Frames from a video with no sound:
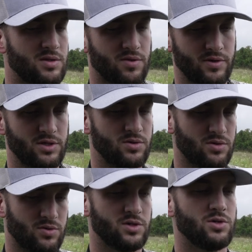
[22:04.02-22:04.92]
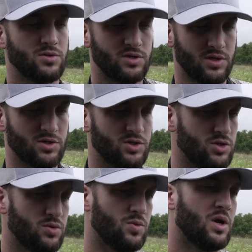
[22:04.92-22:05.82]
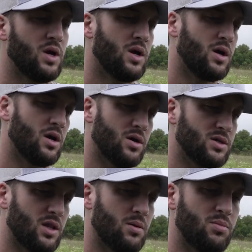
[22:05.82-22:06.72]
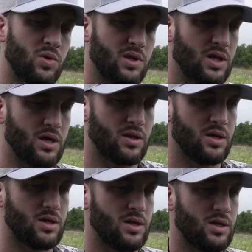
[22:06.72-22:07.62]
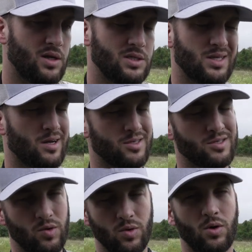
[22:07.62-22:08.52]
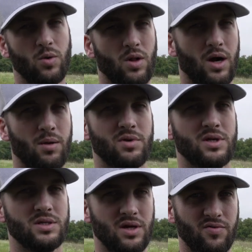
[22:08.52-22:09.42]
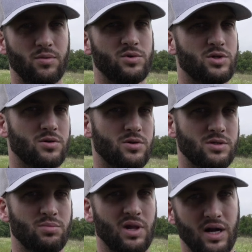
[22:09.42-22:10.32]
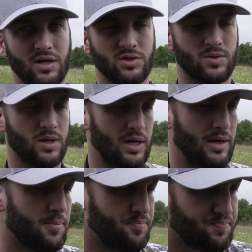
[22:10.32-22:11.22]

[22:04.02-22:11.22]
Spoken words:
the three shooters that I was going to shoot. There's an 11 point in there that he's not going to score a whole lot, but he's definitely mature and he's blind in his right eye.